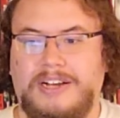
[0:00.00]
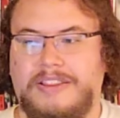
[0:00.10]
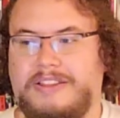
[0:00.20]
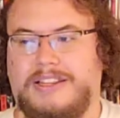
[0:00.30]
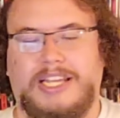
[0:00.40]

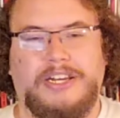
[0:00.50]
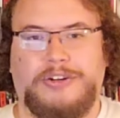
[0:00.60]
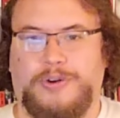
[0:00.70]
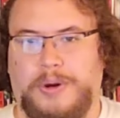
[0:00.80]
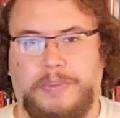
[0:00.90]
the lead
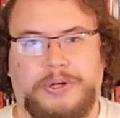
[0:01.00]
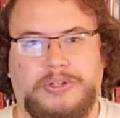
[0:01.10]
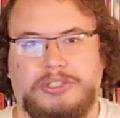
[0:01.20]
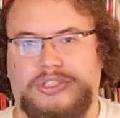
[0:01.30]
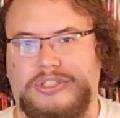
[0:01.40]

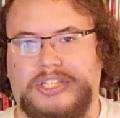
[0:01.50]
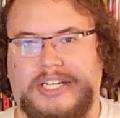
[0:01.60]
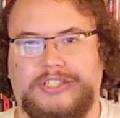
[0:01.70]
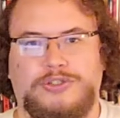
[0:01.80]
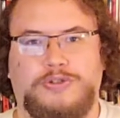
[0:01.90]
criminal is just
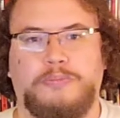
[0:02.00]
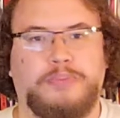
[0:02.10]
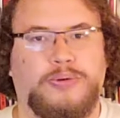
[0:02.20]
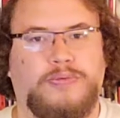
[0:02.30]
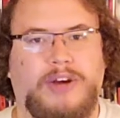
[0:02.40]
like
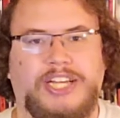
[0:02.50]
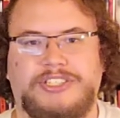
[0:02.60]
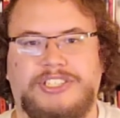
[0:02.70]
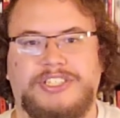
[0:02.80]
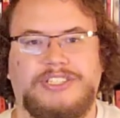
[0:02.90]
super
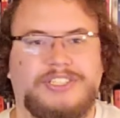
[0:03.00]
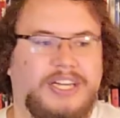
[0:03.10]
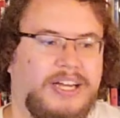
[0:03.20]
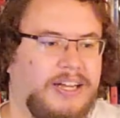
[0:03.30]
racist